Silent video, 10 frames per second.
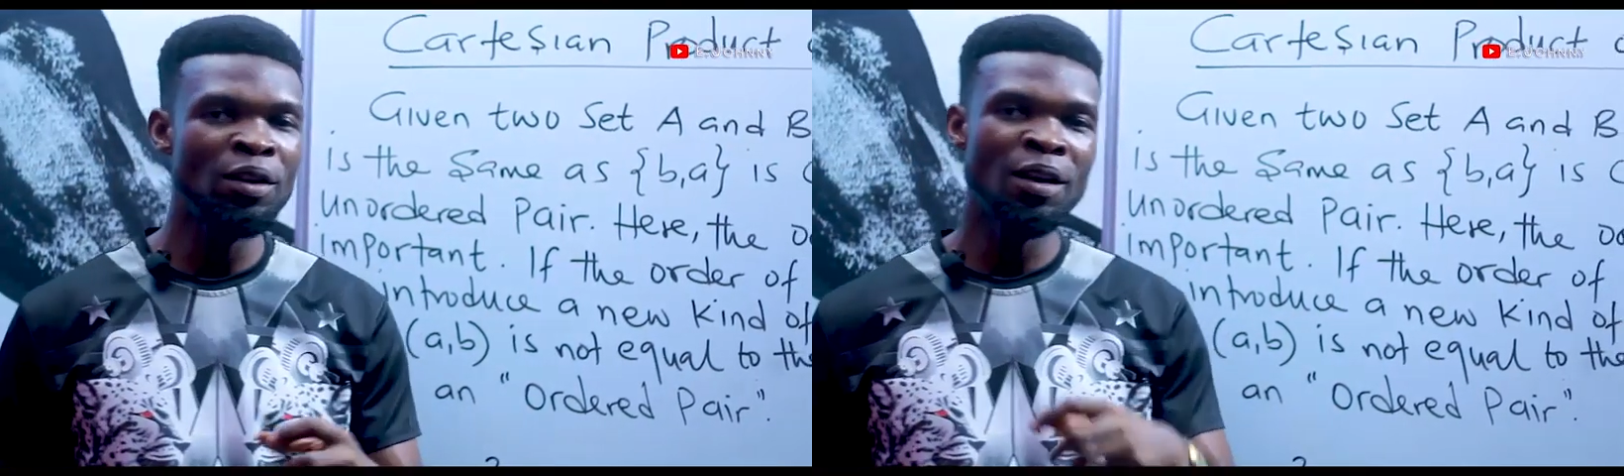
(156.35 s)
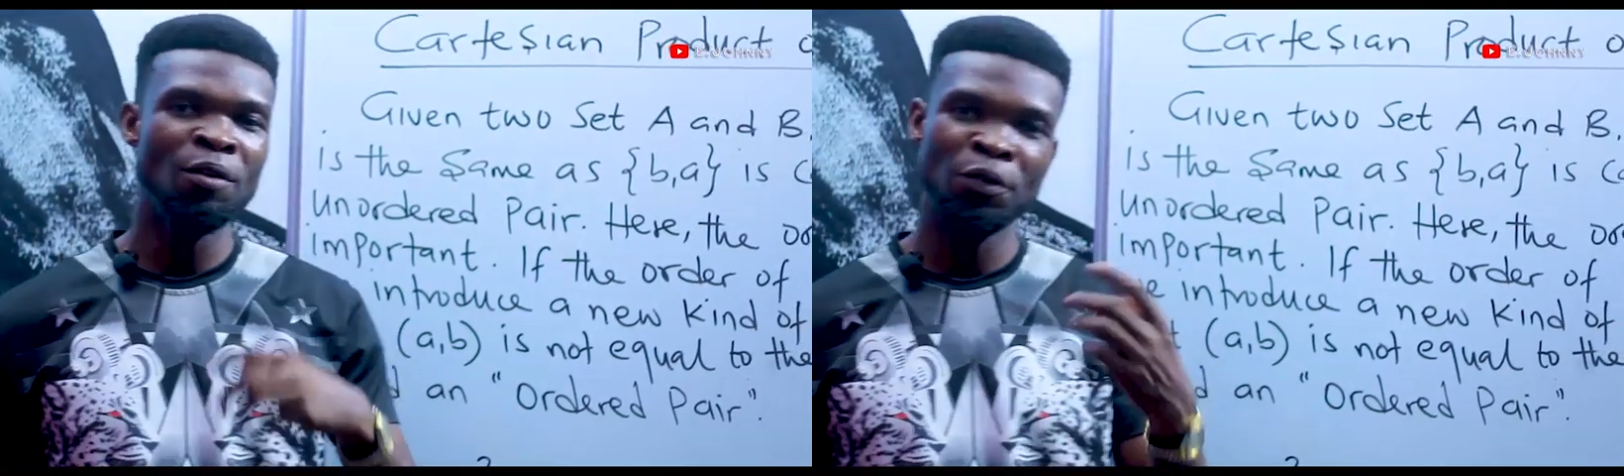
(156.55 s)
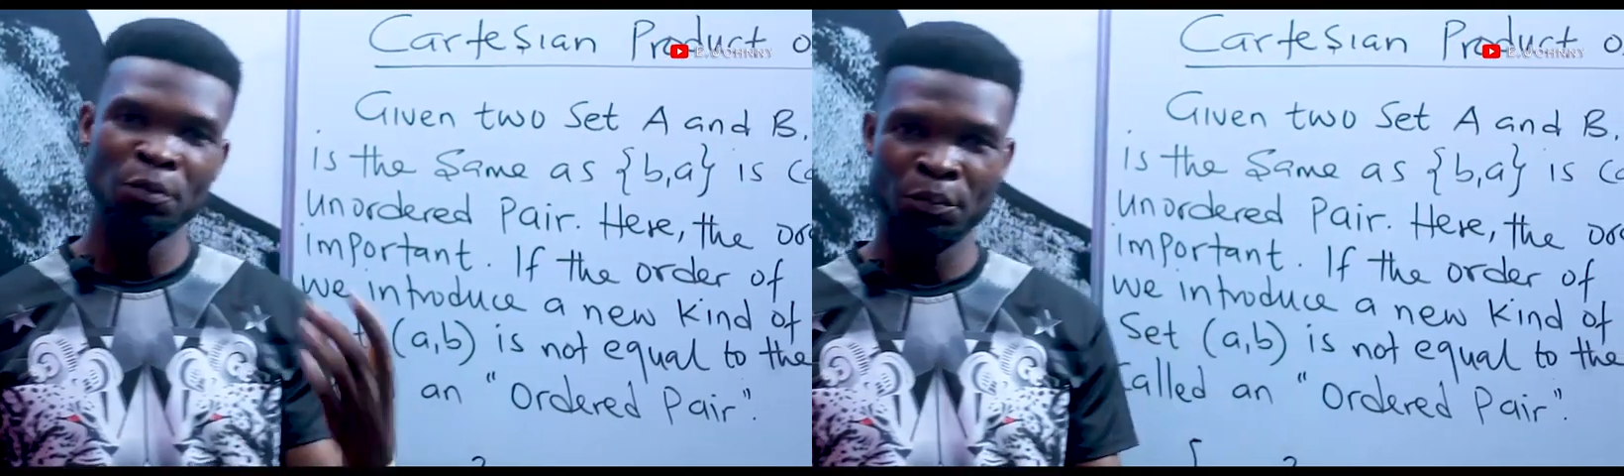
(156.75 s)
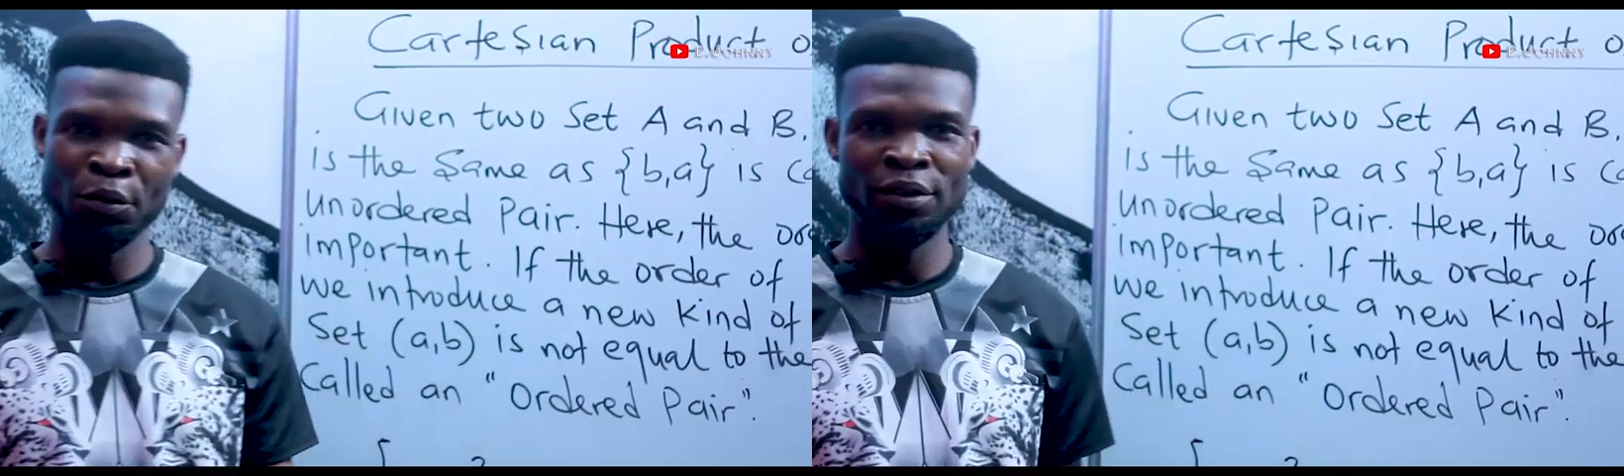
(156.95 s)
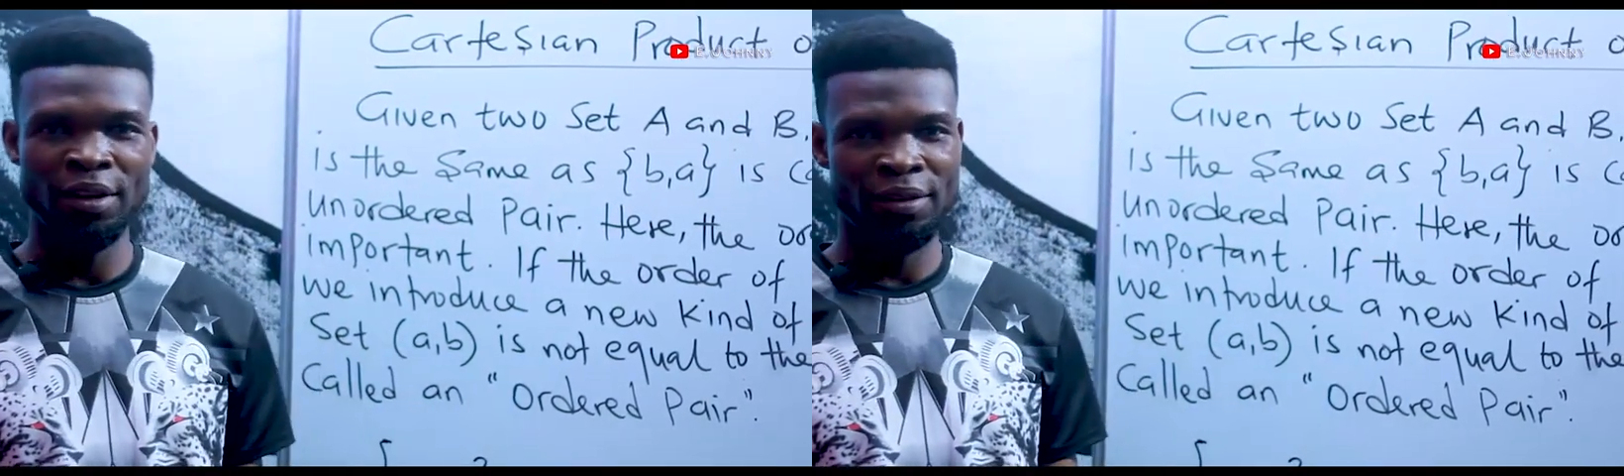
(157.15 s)
of
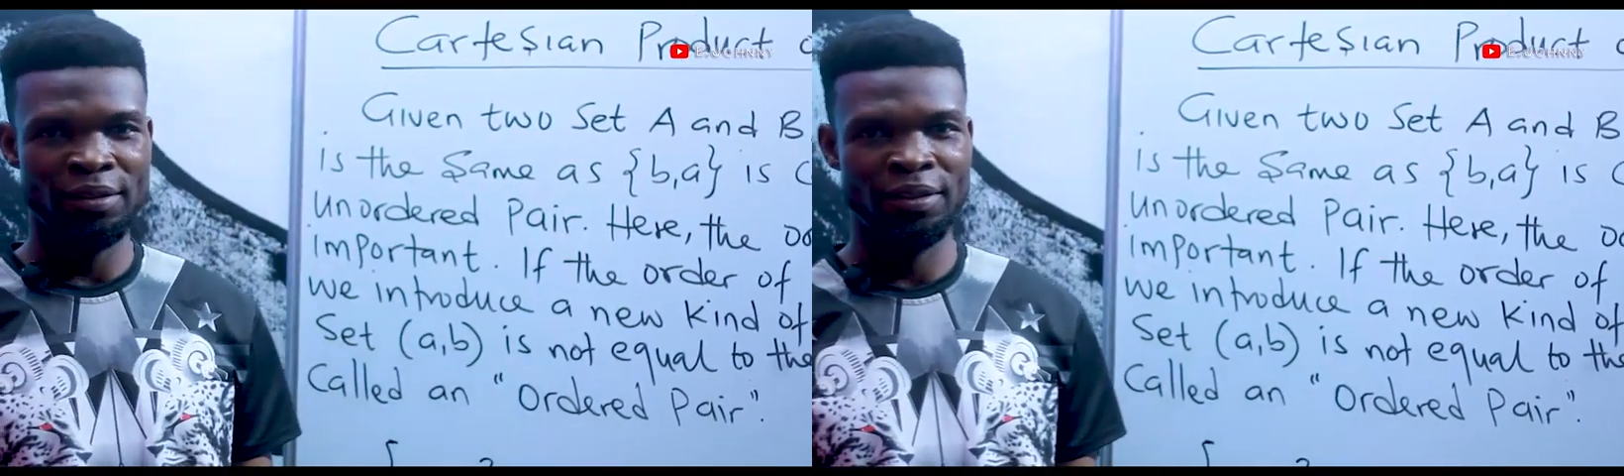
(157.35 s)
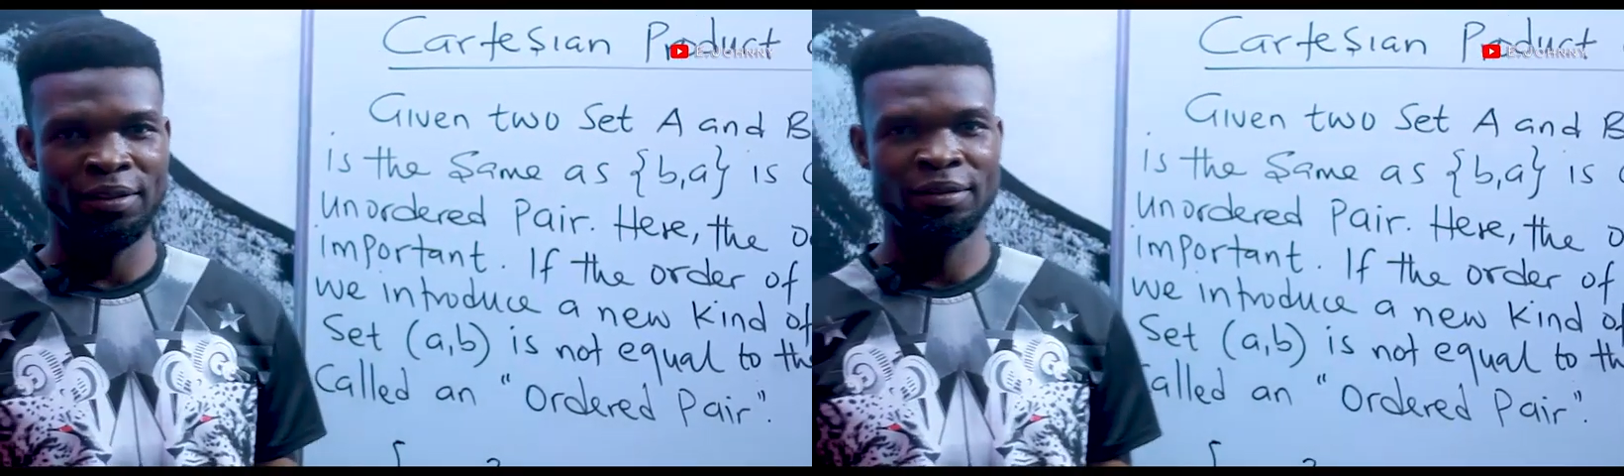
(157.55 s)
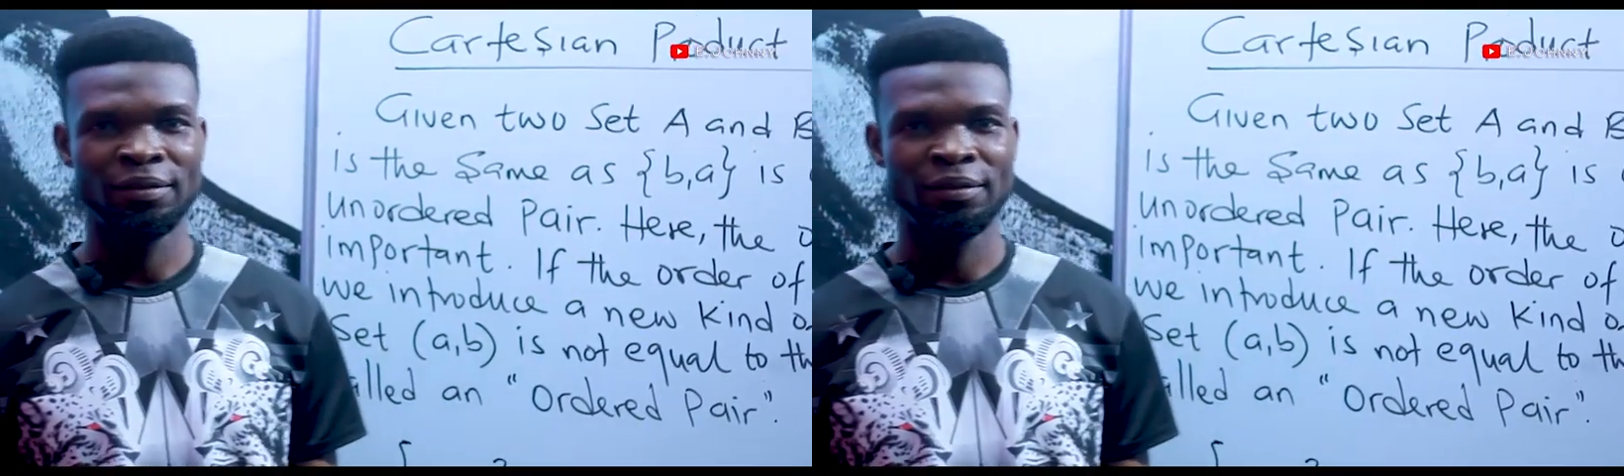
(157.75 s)
importance